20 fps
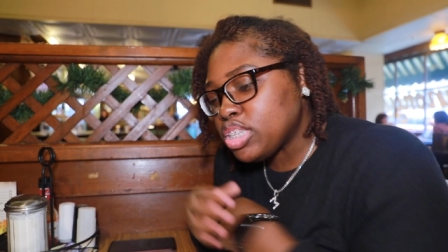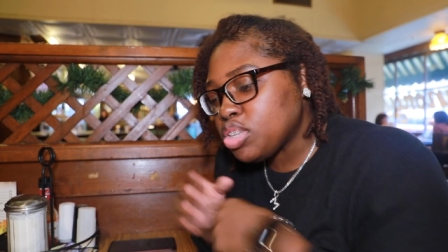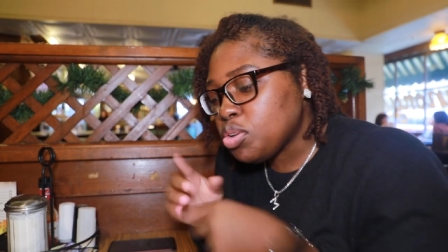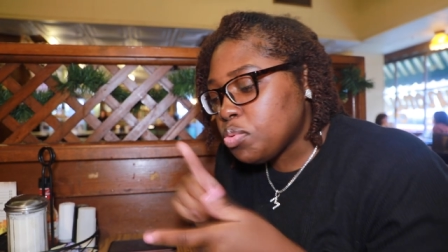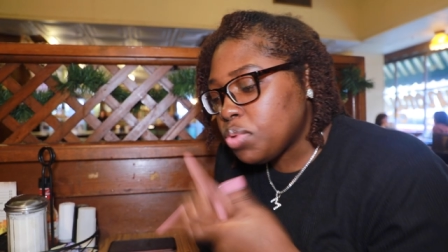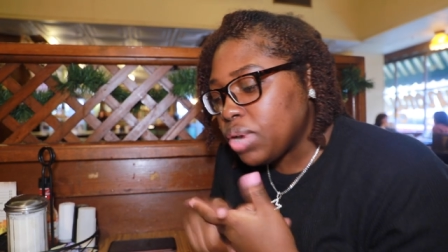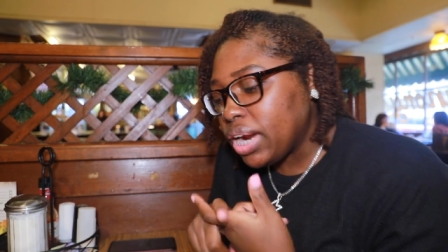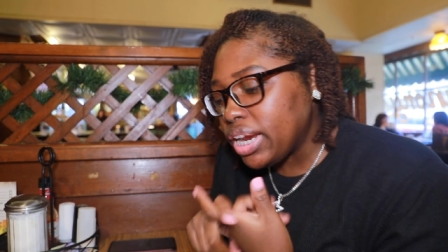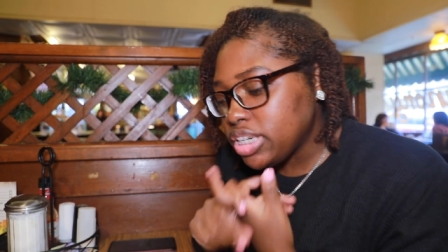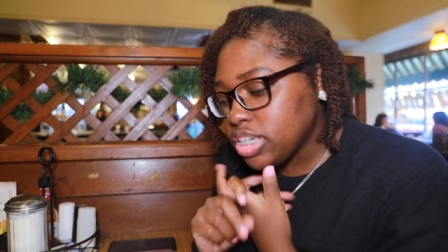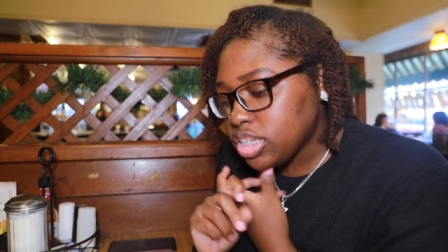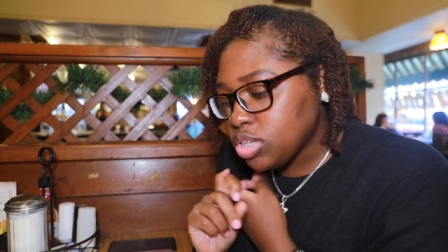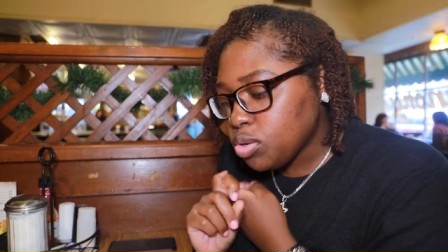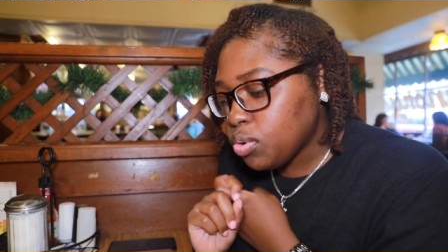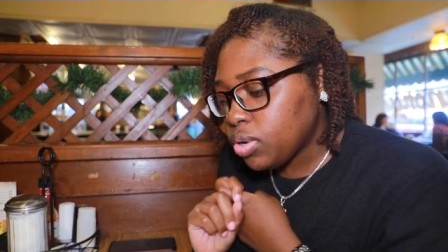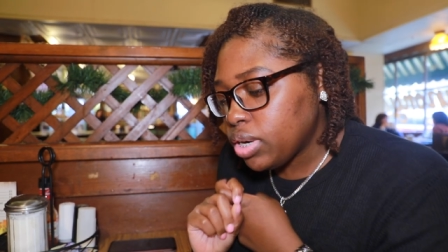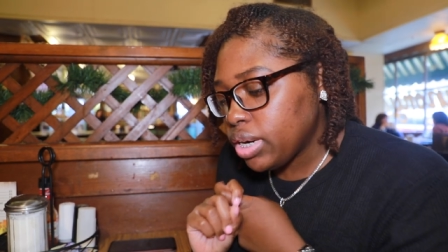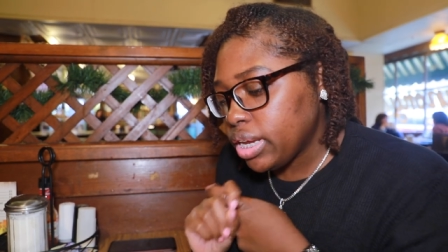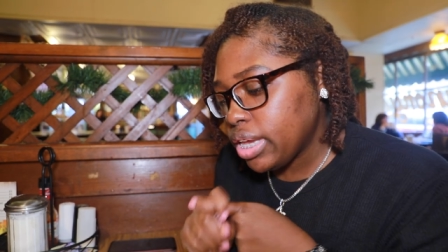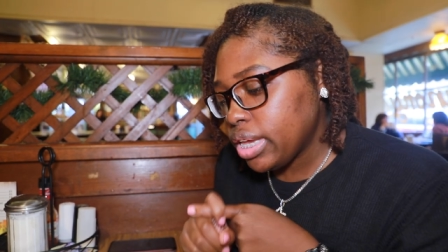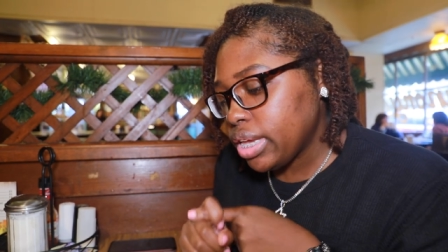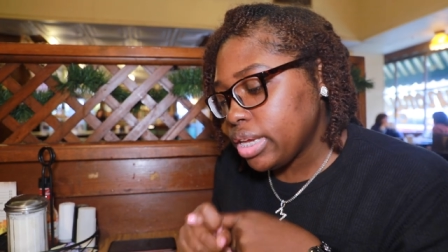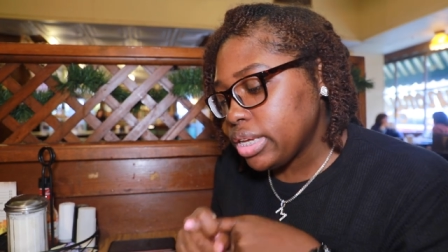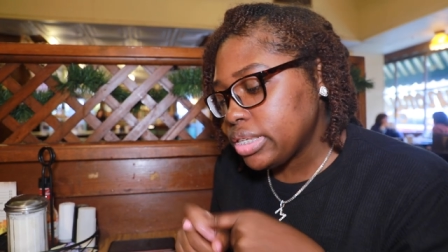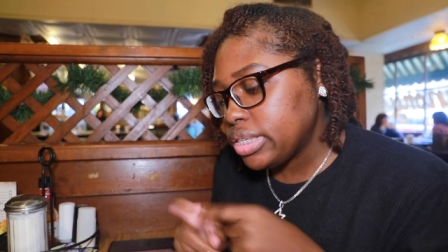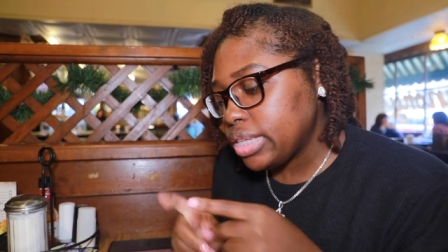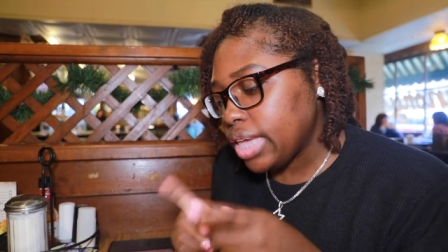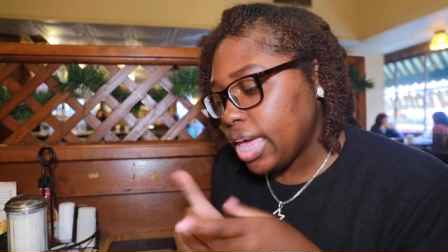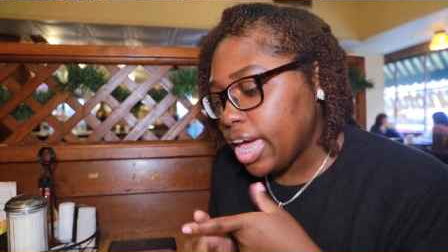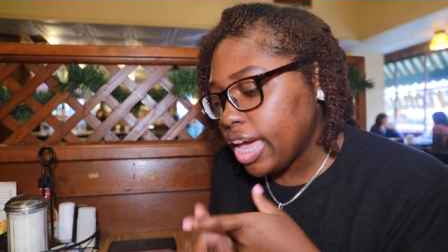So what I just ordered
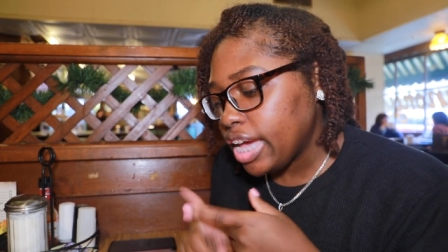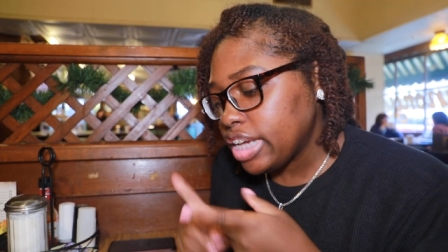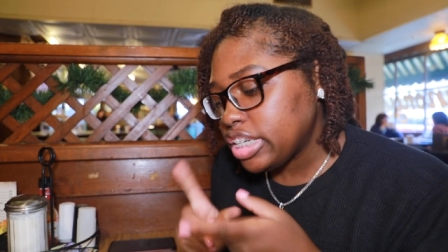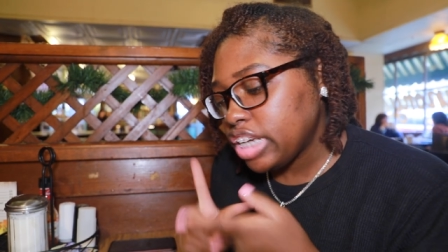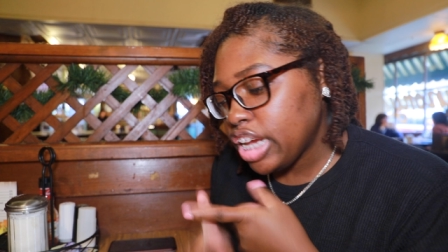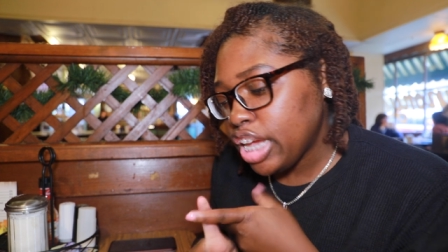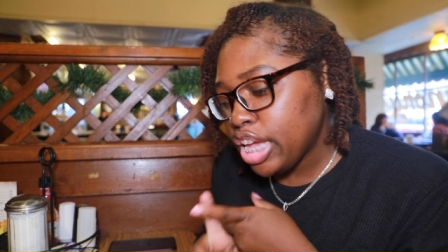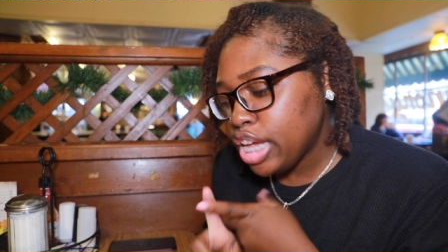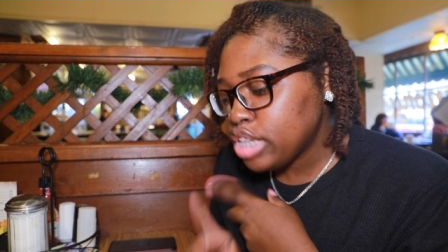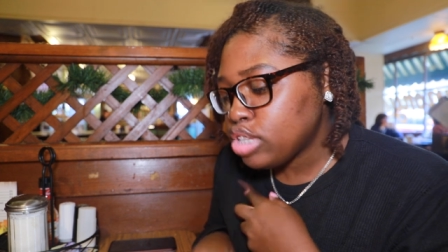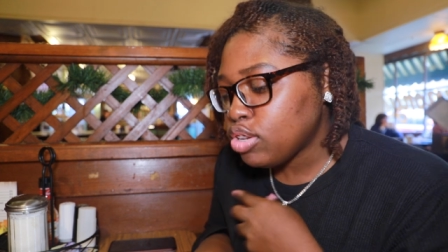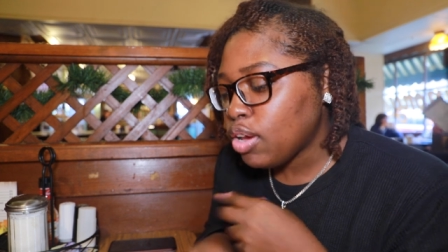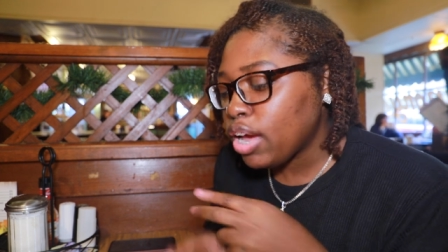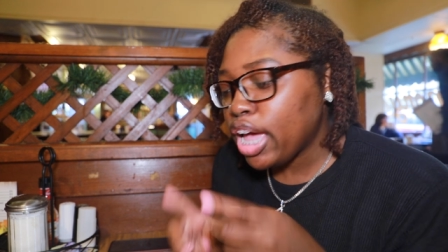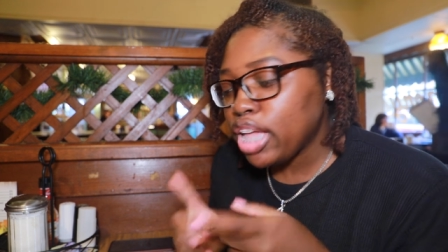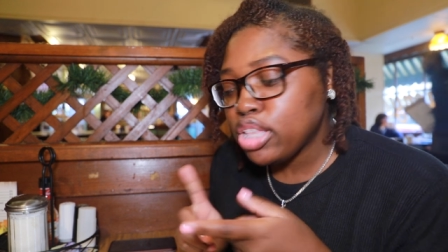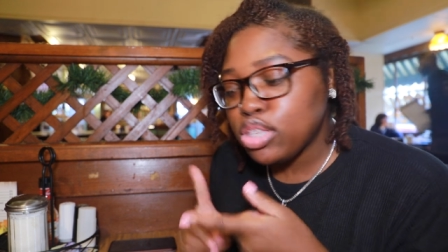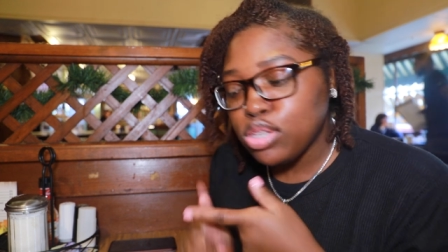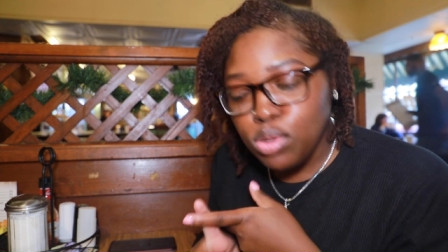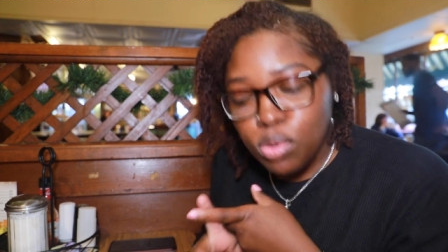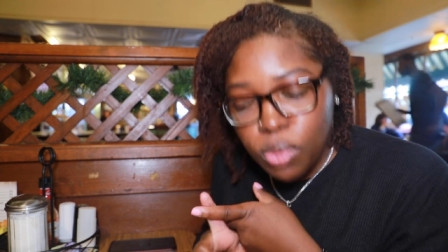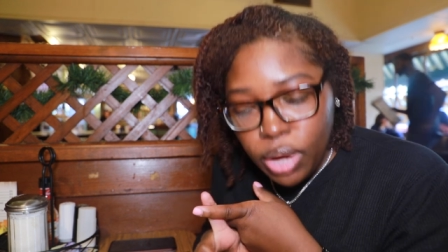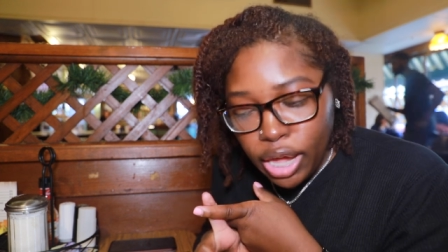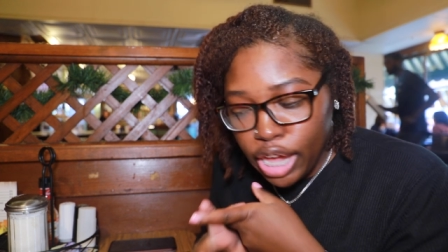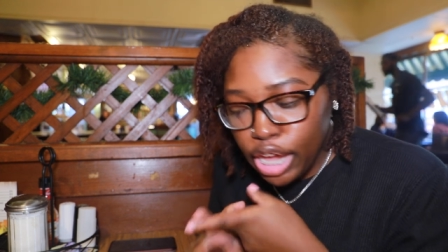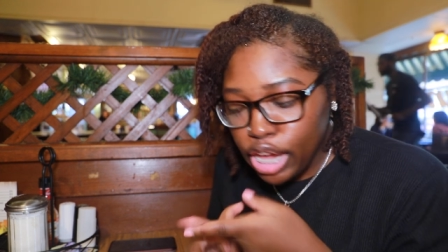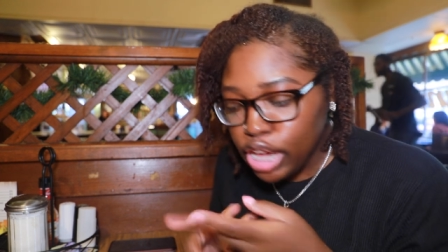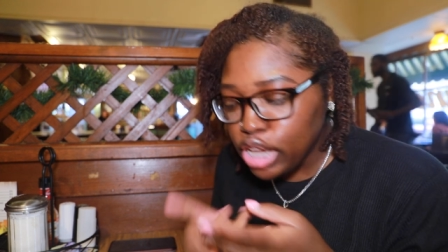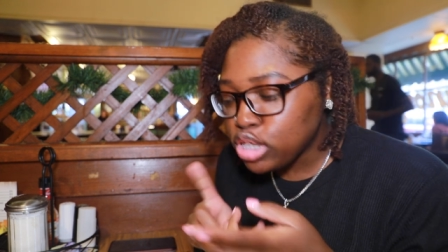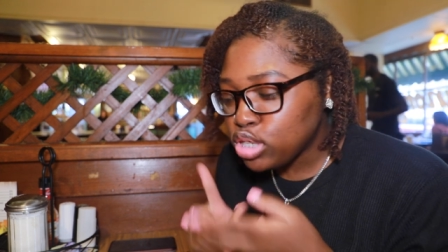is the hash and eggs. So I got two
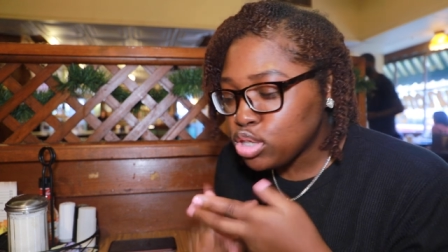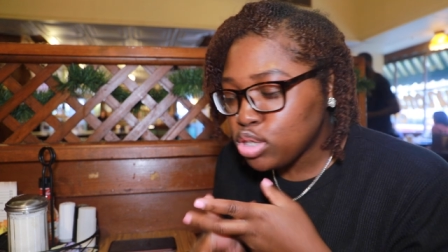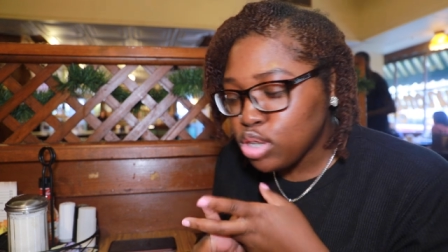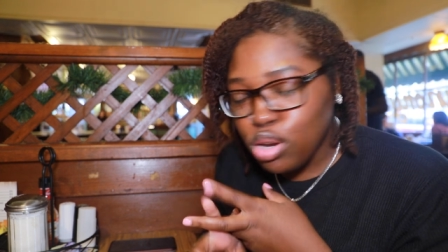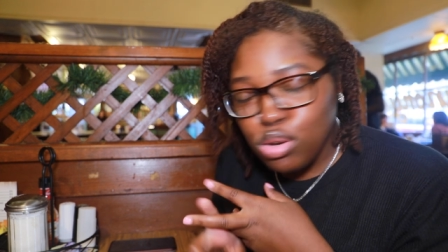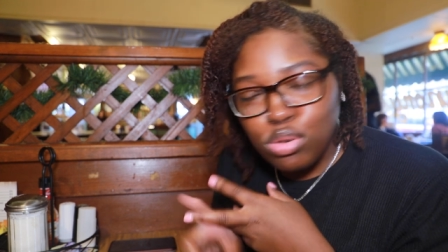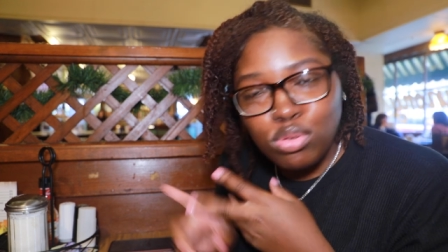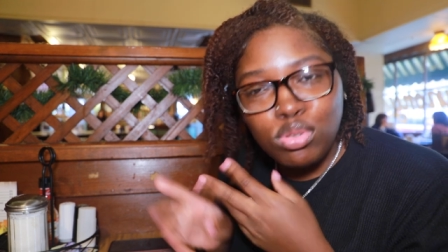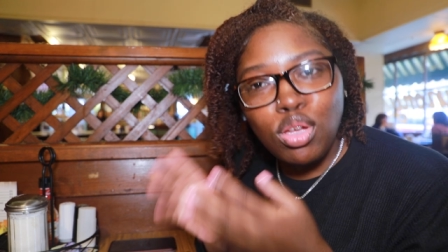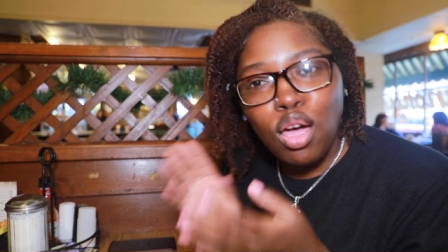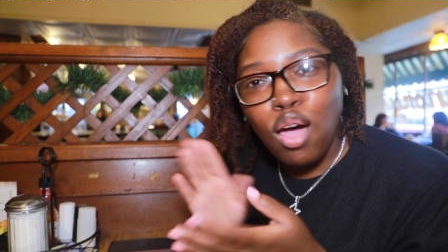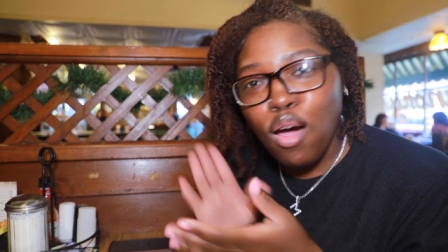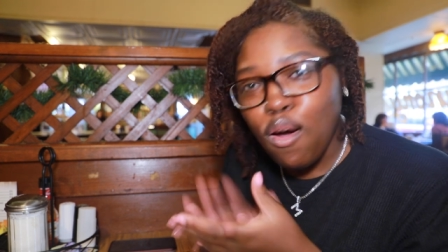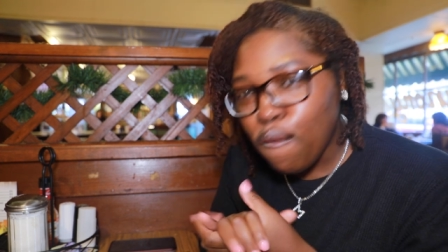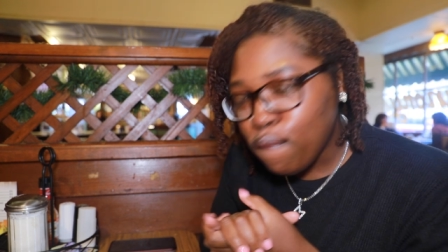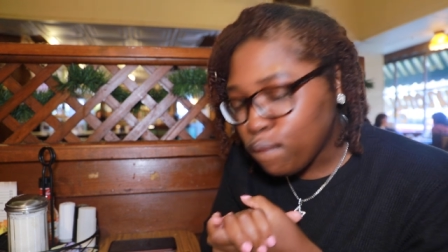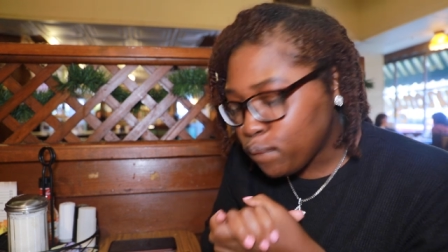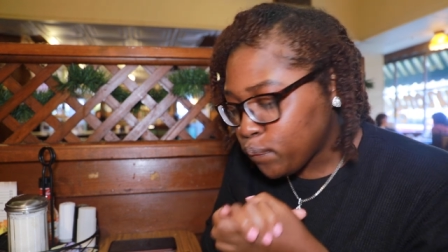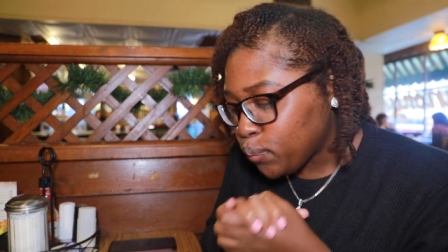eggs, toast, home